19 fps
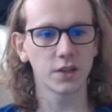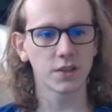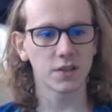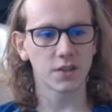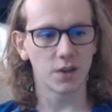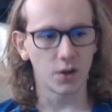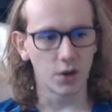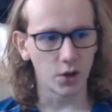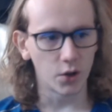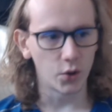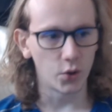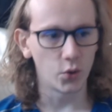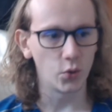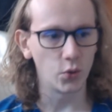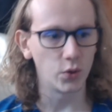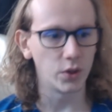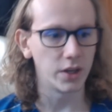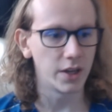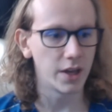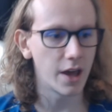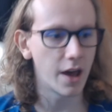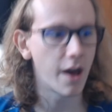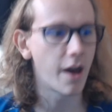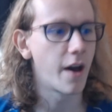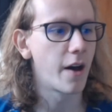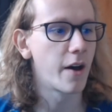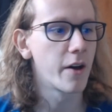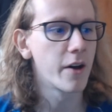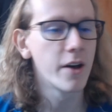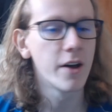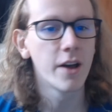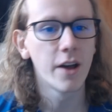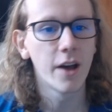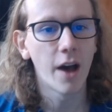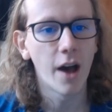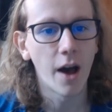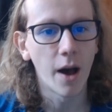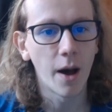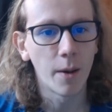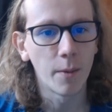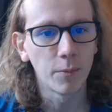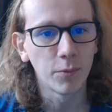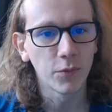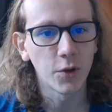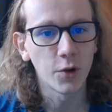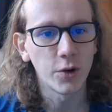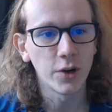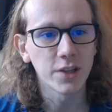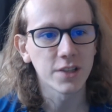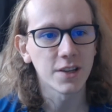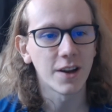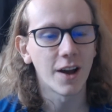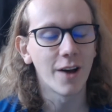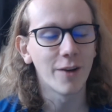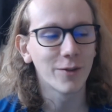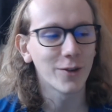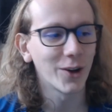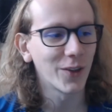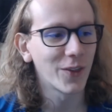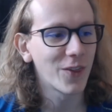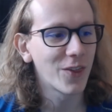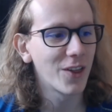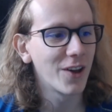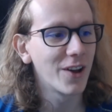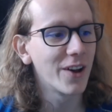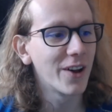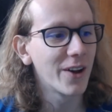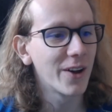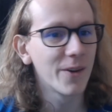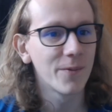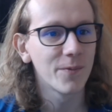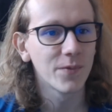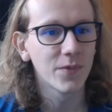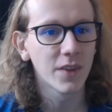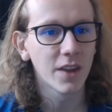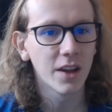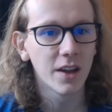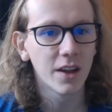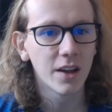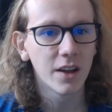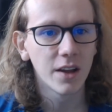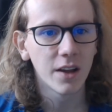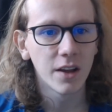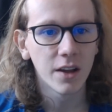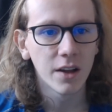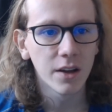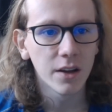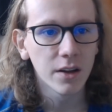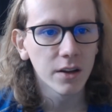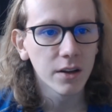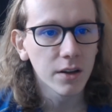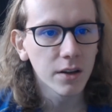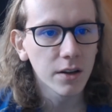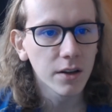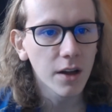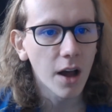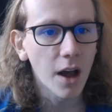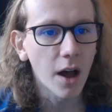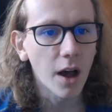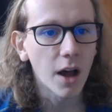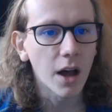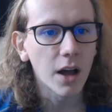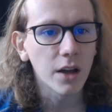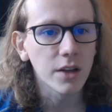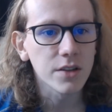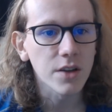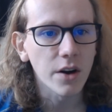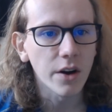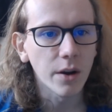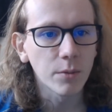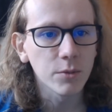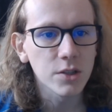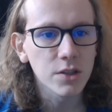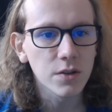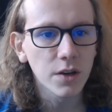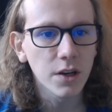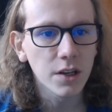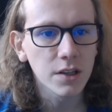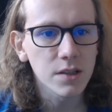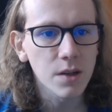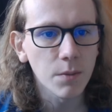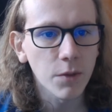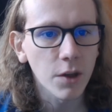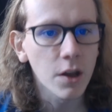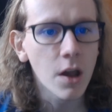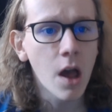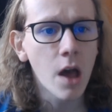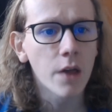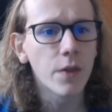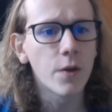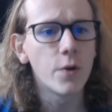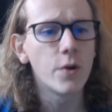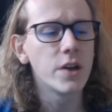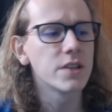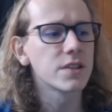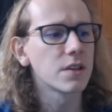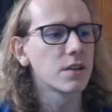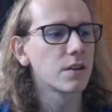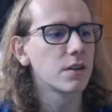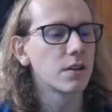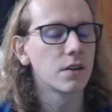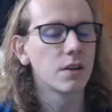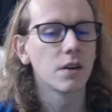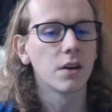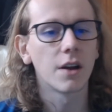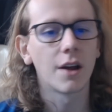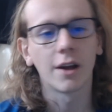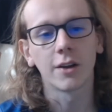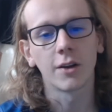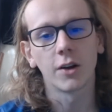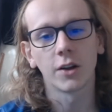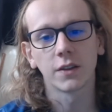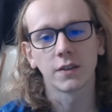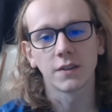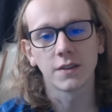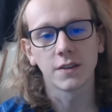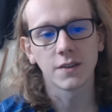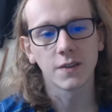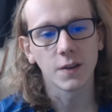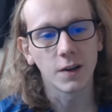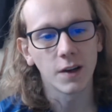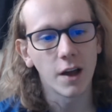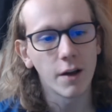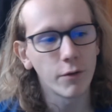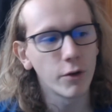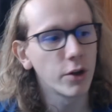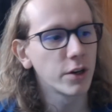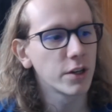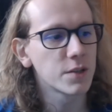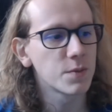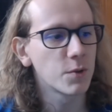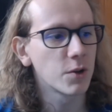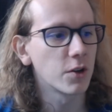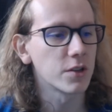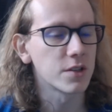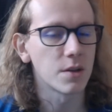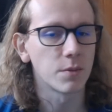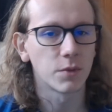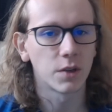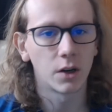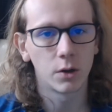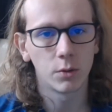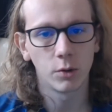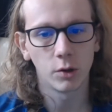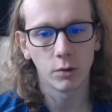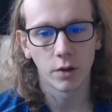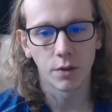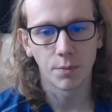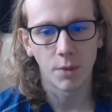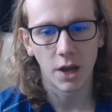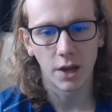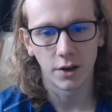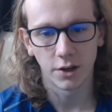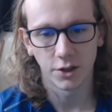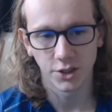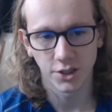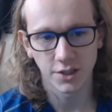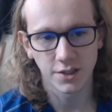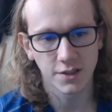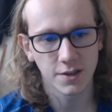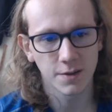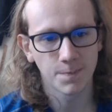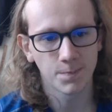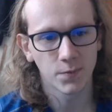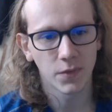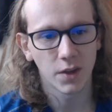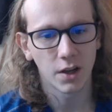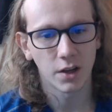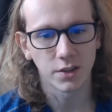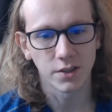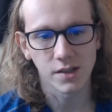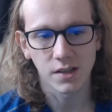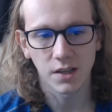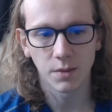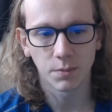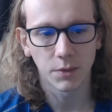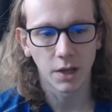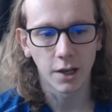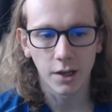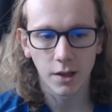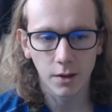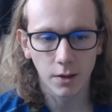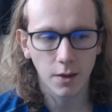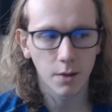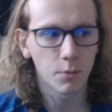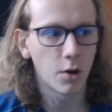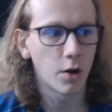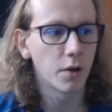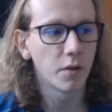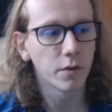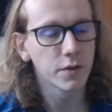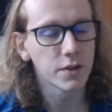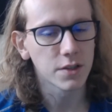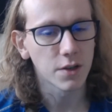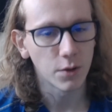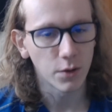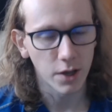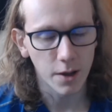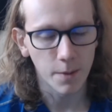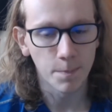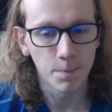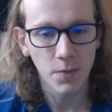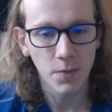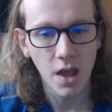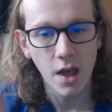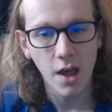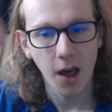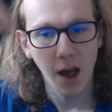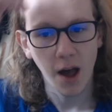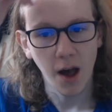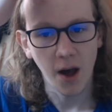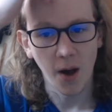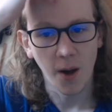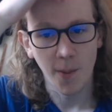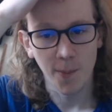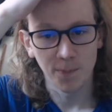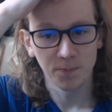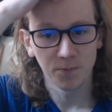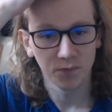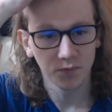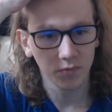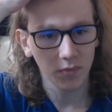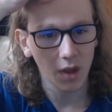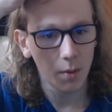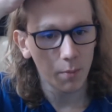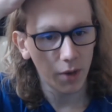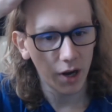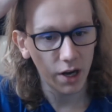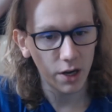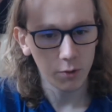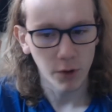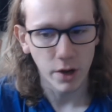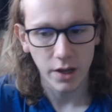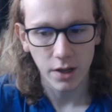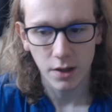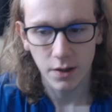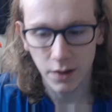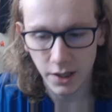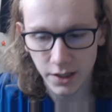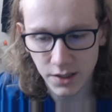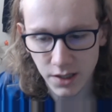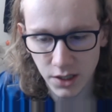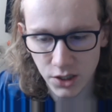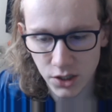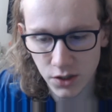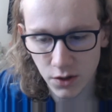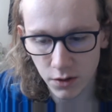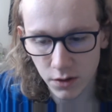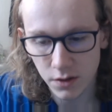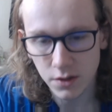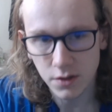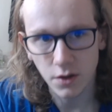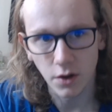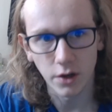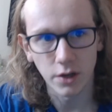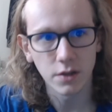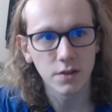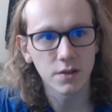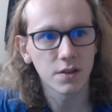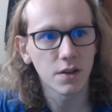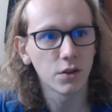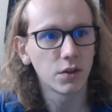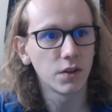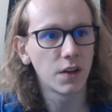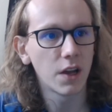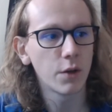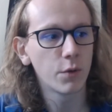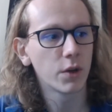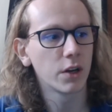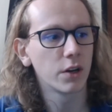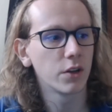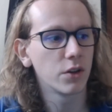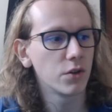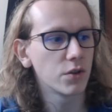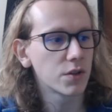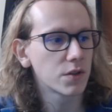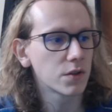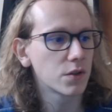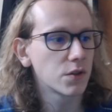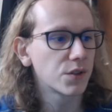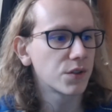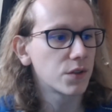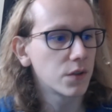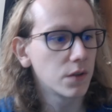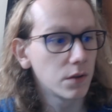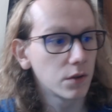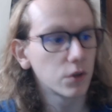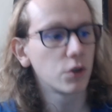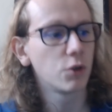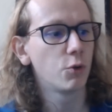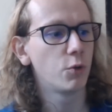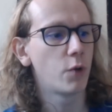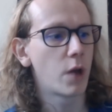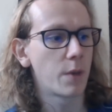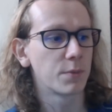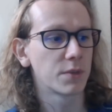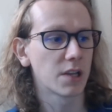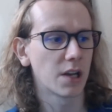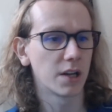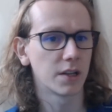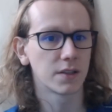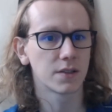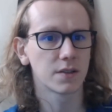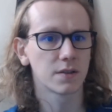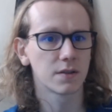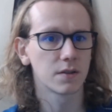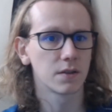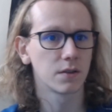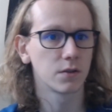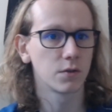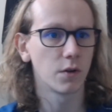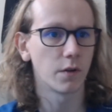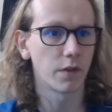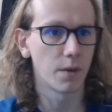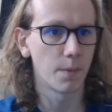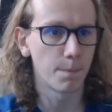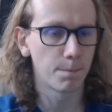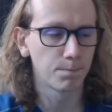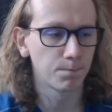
So yeah, the reason I've got the sorry, I'm just reading something. The reason I got the glove on is because I'm terrible with bandages. I just keep taking them off, so yeah. But anyway, let's get started. So today we're going to use two websites, two of them.